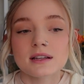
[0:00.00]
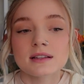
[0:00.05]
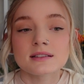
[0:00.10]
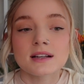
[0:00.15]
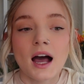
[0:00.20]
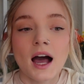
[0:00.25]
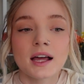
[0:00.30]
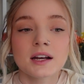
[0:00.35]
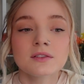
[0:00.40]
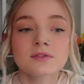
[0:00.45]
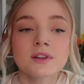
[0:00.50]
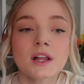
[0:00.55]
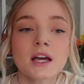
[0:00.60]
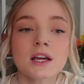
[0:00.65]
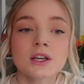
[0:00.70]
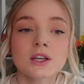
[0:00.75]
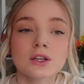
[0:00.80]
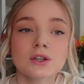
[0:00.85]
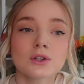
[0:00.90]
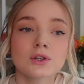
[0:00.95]
it's kind of
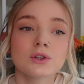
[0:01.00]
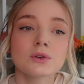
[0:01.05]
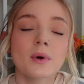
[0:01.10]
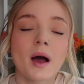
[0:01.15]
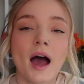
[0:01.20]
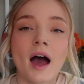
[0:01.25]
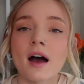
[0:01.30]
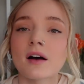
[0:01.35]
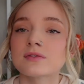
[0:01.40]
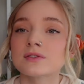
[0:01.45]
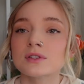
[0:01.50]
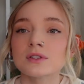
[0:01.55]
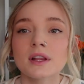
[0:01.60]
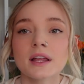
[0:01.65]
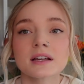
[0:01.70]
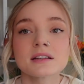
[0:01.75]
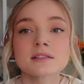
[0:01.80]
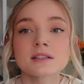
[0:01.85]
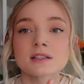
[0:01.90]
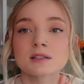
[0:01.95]
like you have to
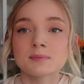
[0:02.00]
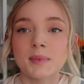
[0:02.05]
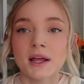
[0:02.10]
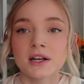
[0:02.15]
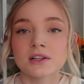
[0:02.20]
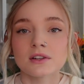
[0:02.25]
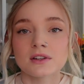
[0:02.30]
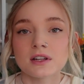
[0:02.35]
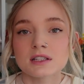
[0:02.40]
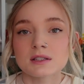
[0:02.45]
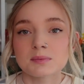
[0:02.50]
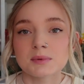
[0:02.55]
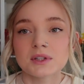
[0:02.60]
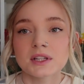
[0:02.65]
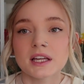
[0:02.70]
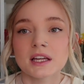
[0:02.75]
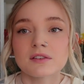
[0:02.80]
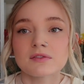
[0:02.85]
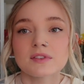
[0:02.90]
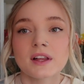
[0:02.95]
like suspend your
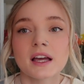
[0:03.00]
disbelief.